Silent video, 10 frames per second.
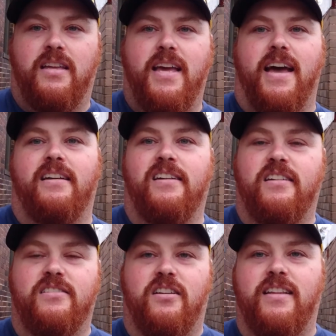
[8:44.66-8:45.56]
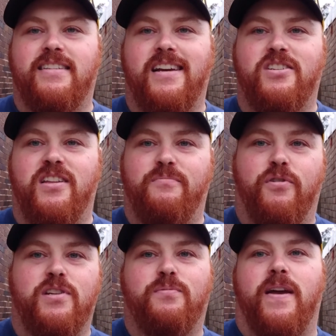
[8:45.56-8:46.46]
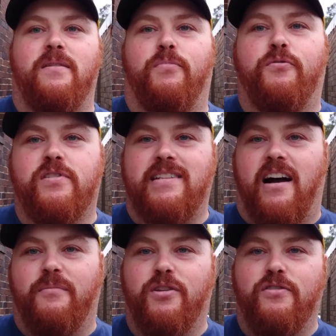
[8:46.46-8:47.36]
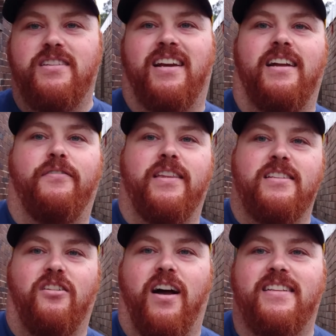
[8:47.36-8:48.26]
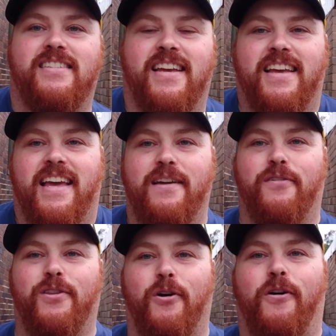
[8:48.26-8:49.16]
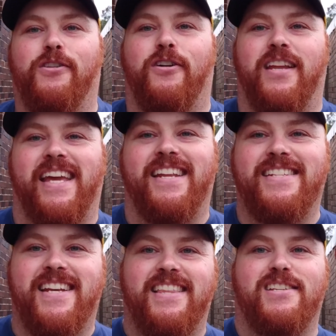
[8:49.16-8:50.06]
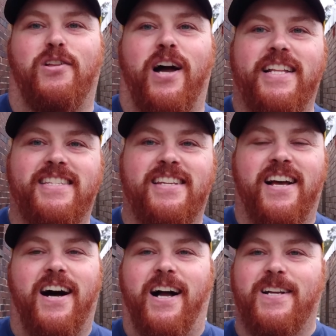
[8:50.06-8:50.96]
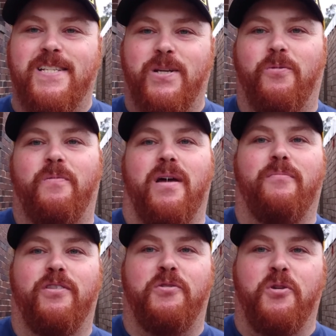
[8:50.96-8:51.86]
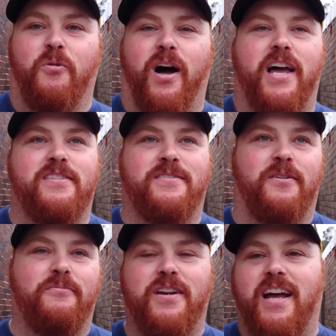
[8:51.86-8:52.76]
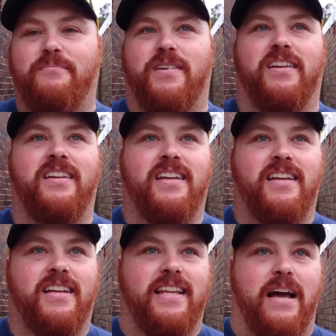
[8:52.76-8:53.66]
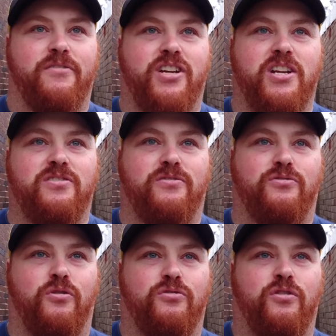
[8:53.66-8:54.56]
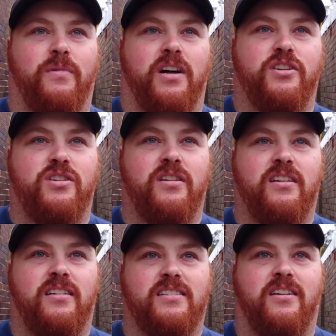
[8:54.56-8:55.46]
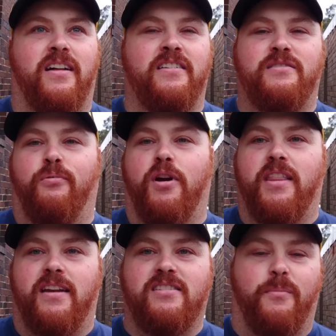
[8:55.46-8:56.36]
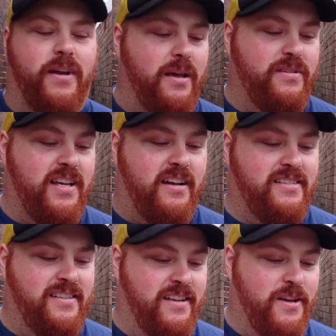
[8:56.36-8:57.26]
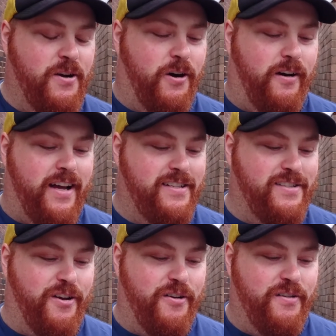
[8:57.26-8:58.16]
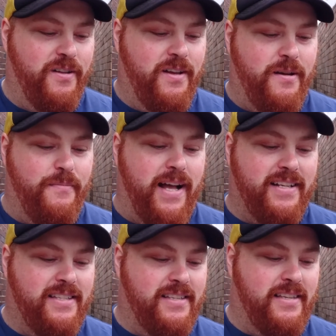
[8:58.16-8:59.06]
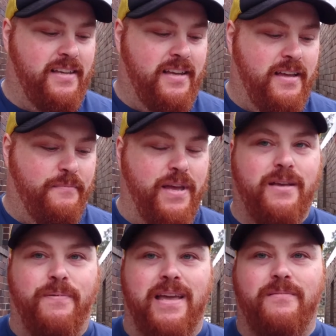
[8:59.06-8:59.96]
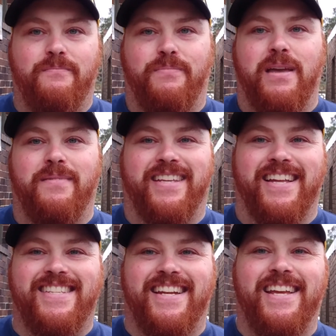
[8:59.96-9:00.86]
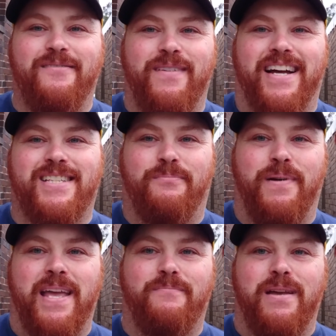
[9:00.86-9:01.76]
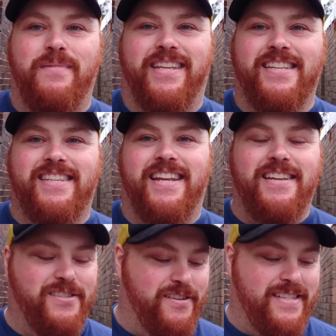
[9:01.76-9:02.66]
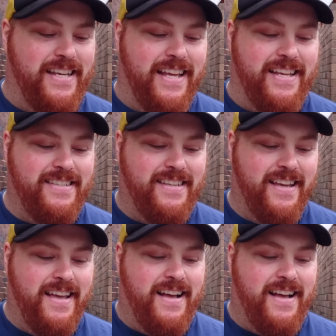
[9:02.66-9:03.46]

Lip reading: Yeah, so that's actually pretty sweet because now I've been using enough of these lights. Even though I don't EDC these lights, I can still remember the UI. So I'm pretty happy they haven't changed it too much. It's kind of just pointing that inside my neighbor's house. All right, so max peak beam intensity, so CDs,